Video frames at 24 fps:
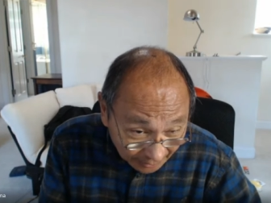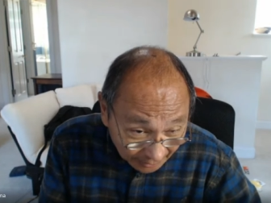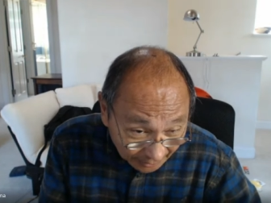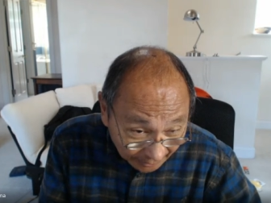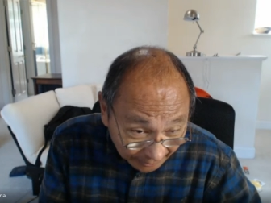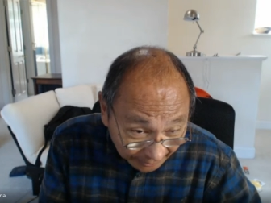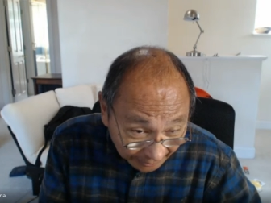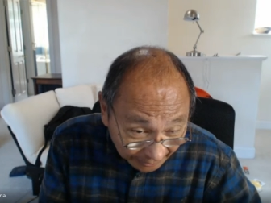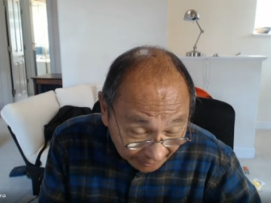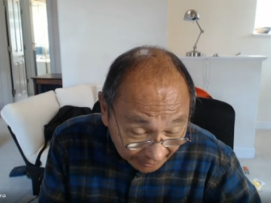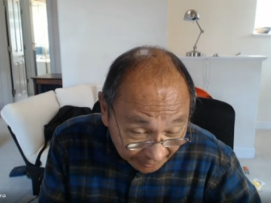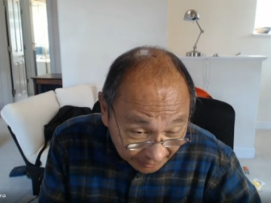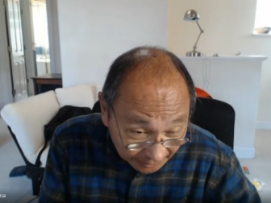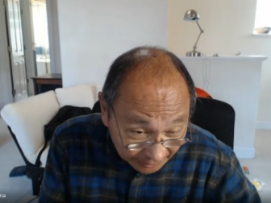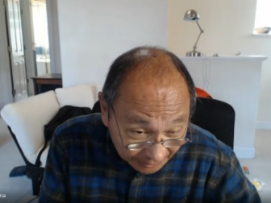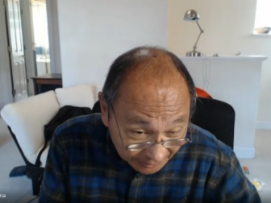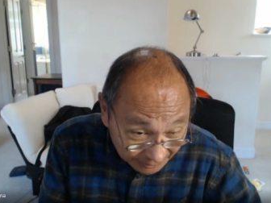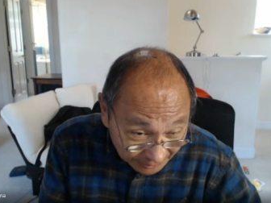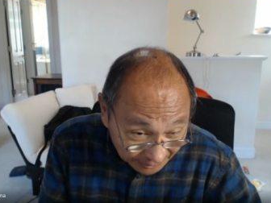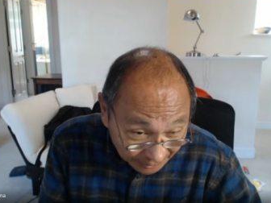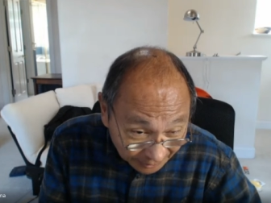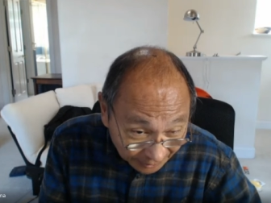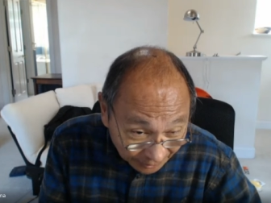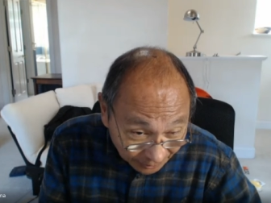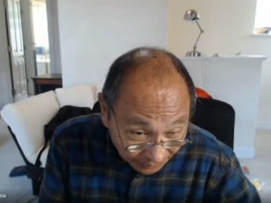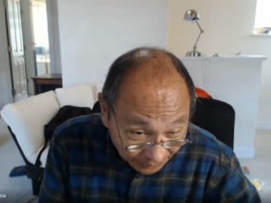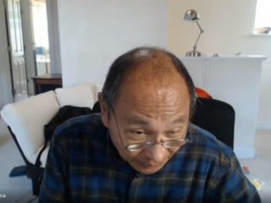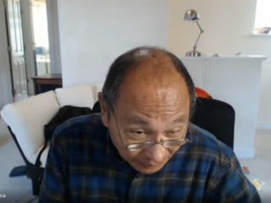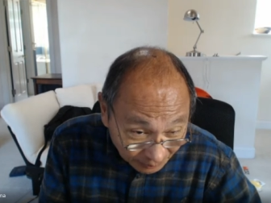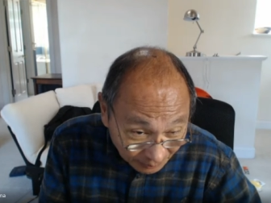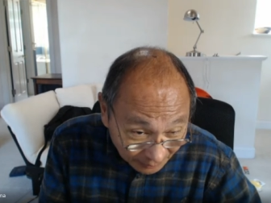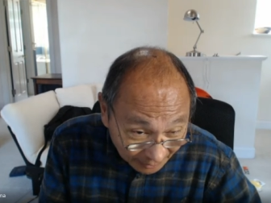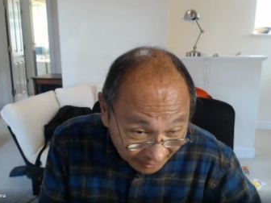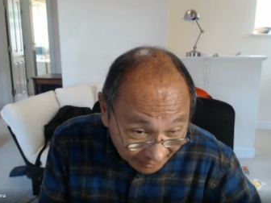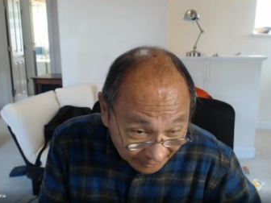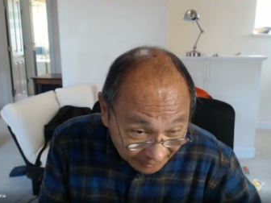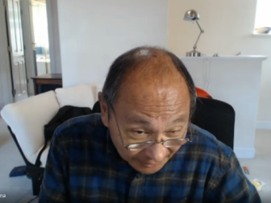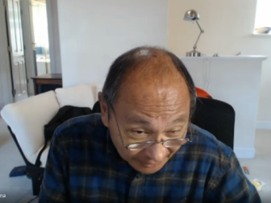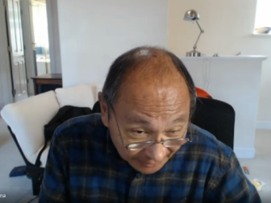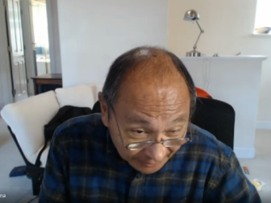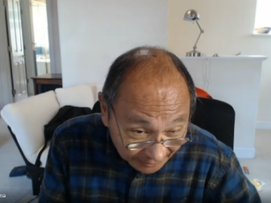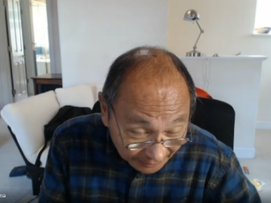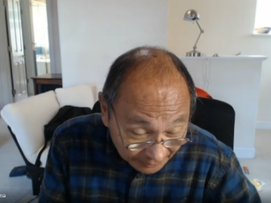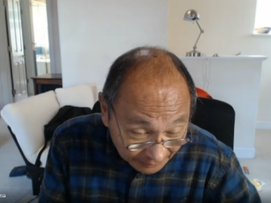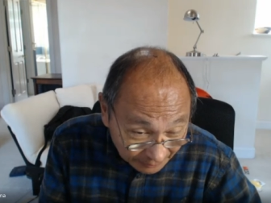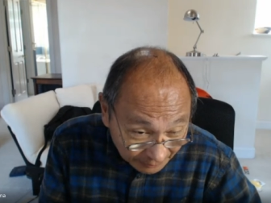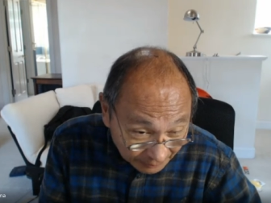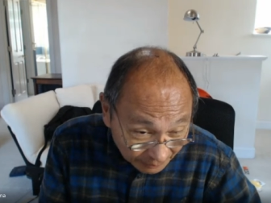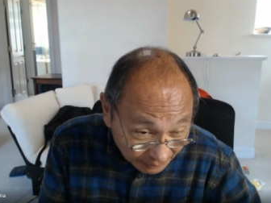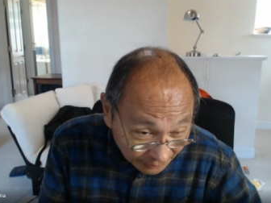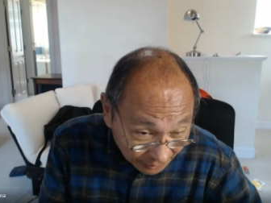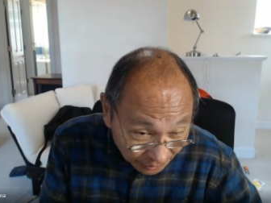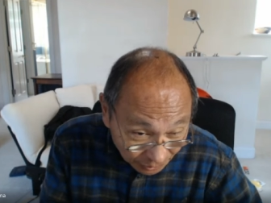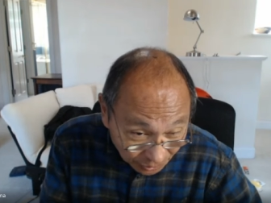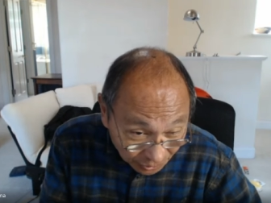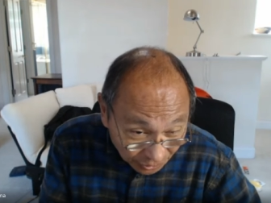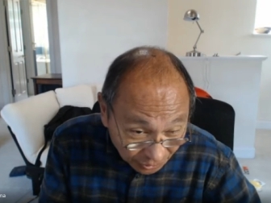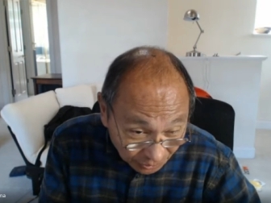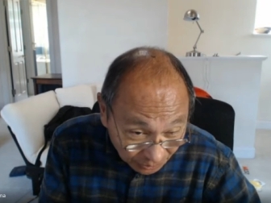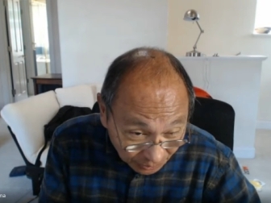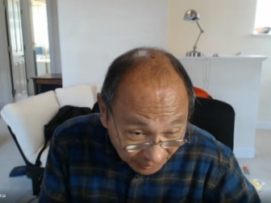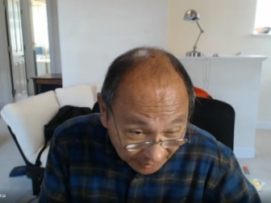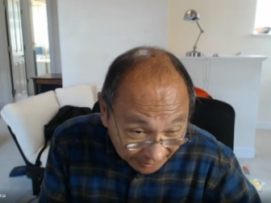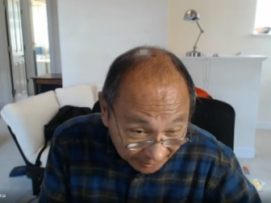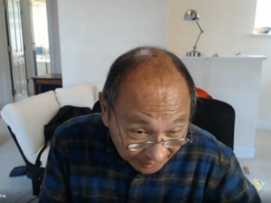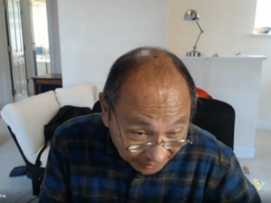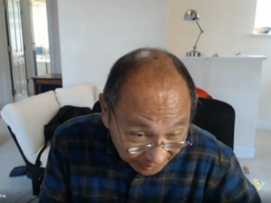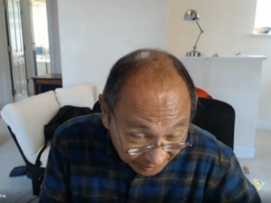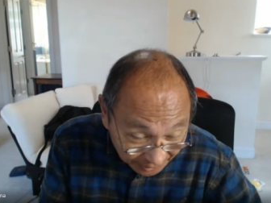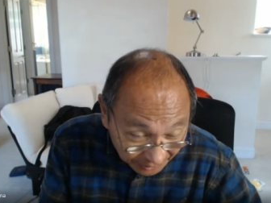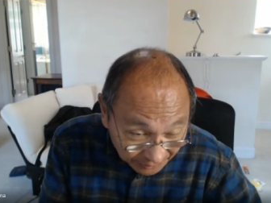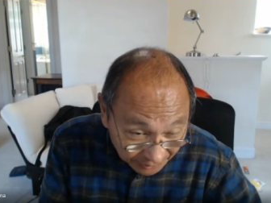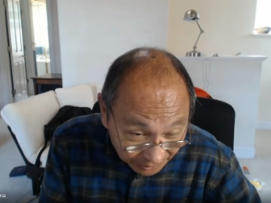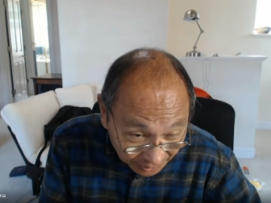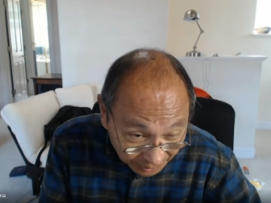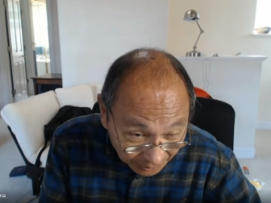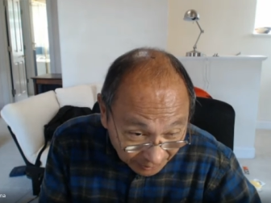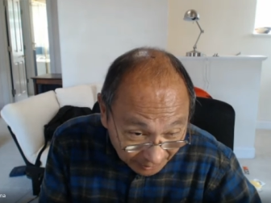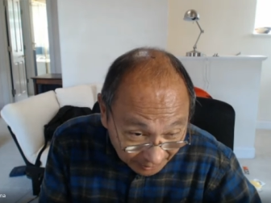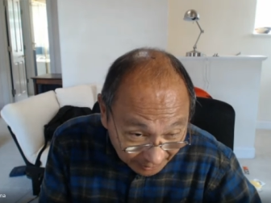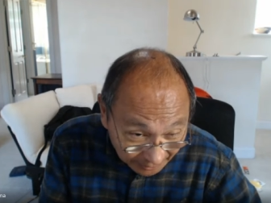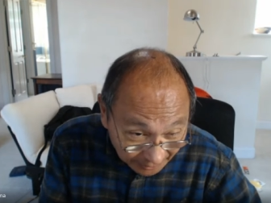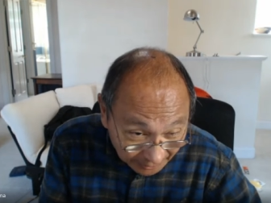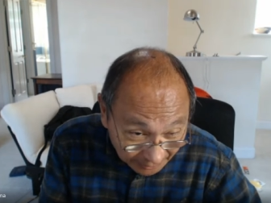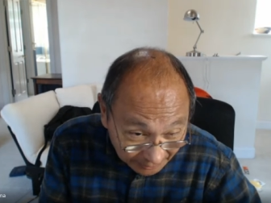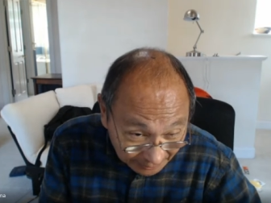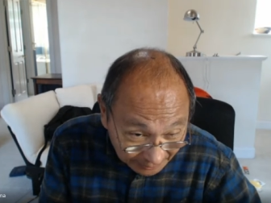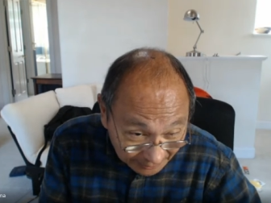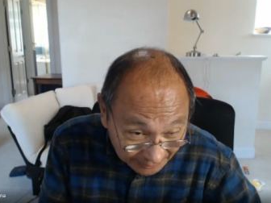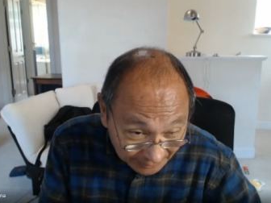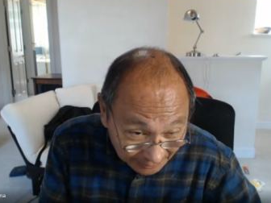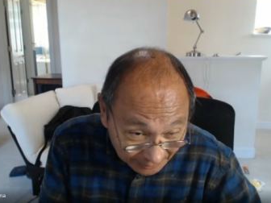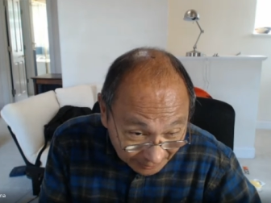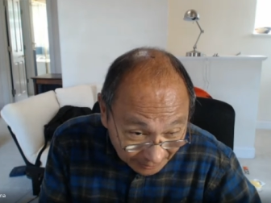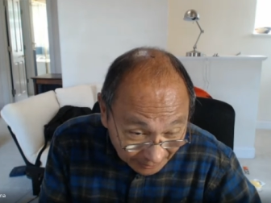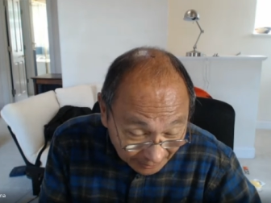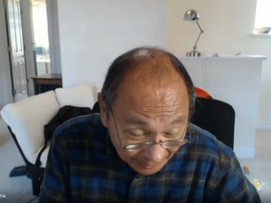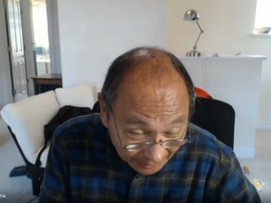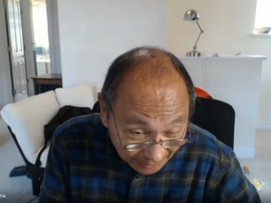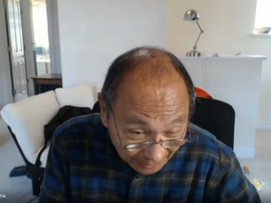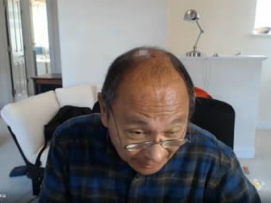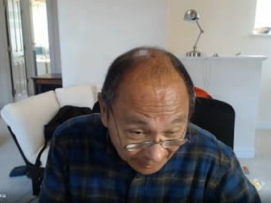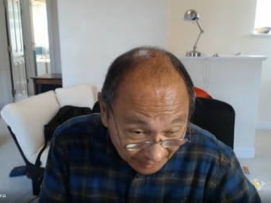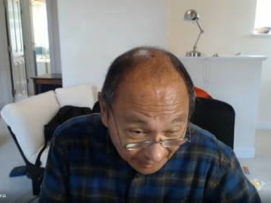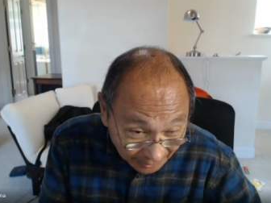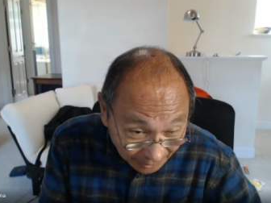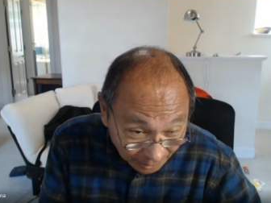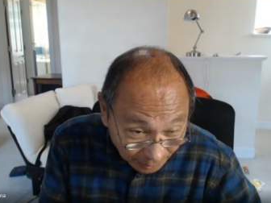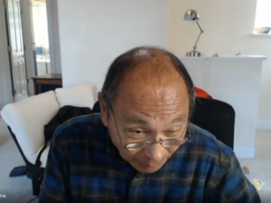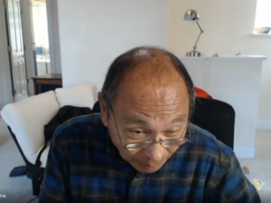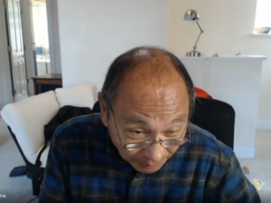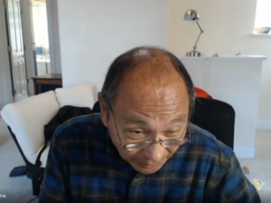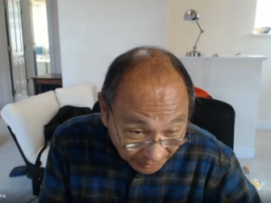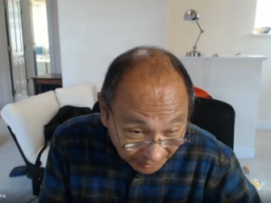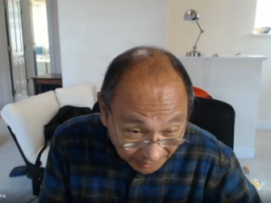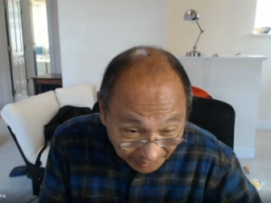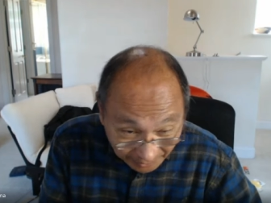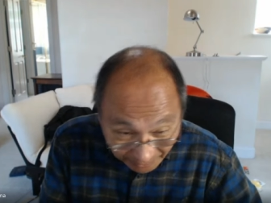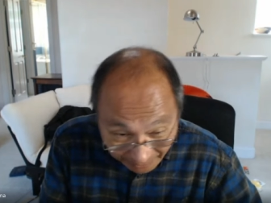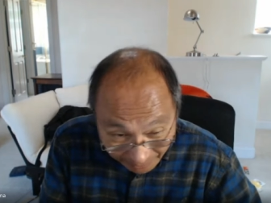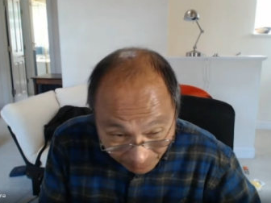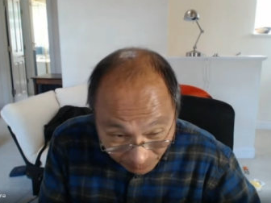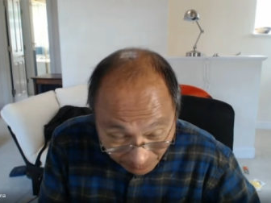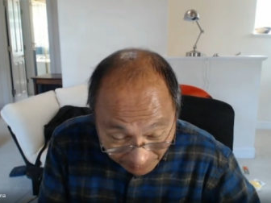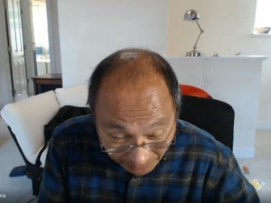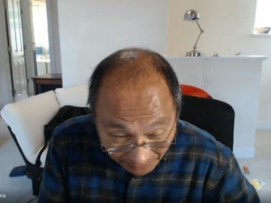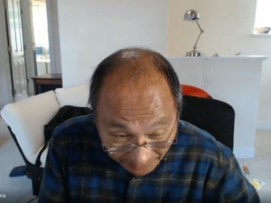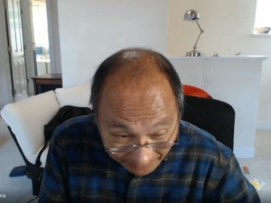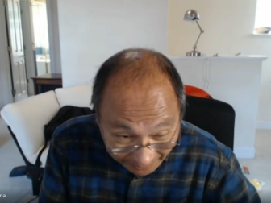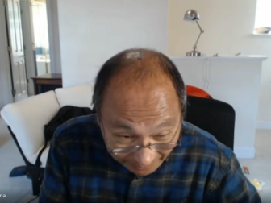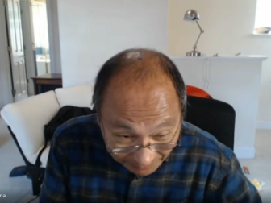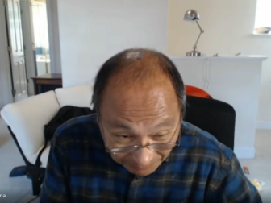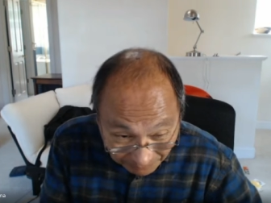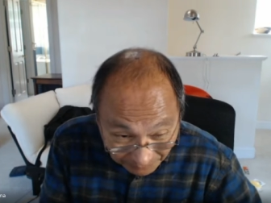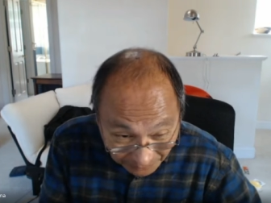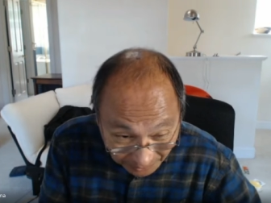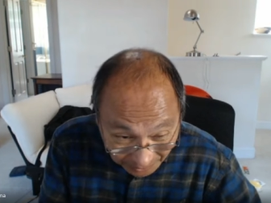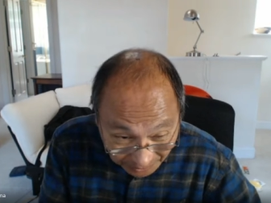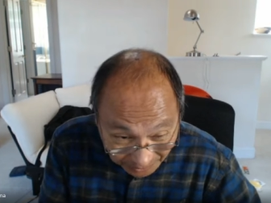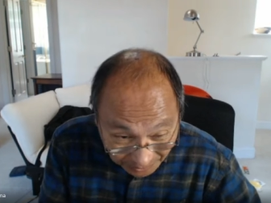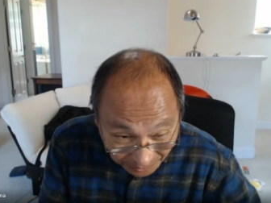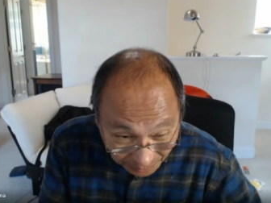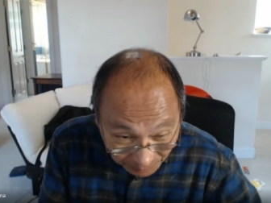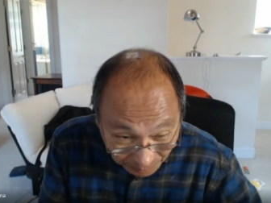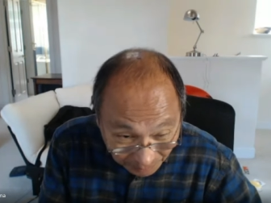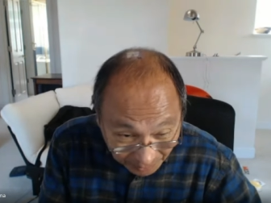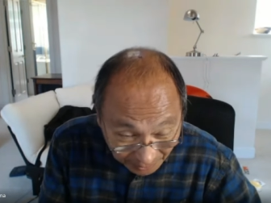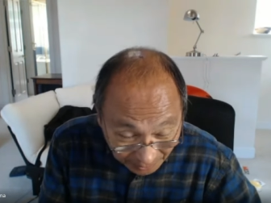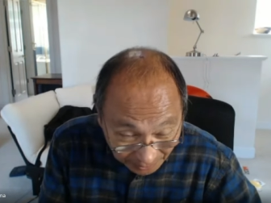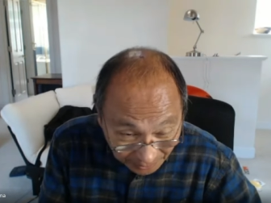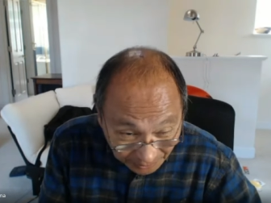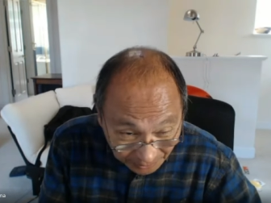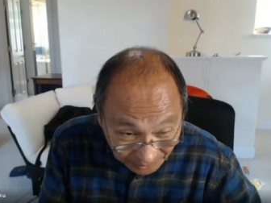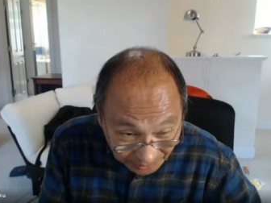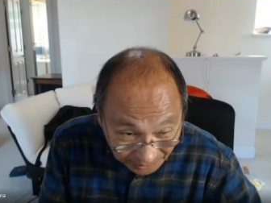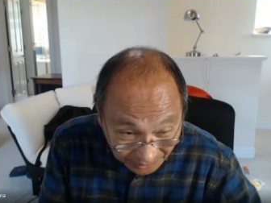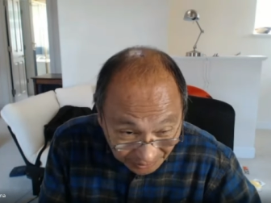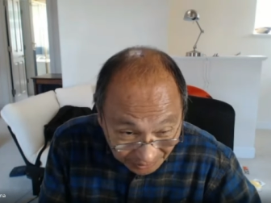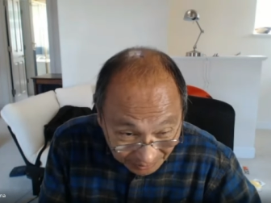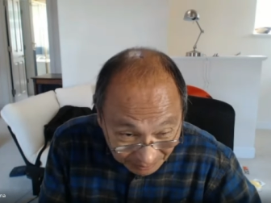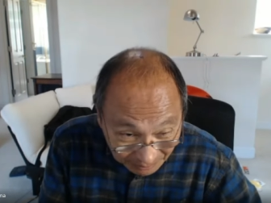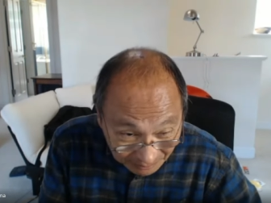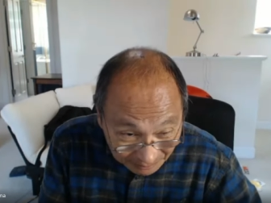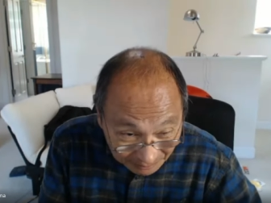and you know I think those two narratives are really uh, competing. Now whether that fits into Peter's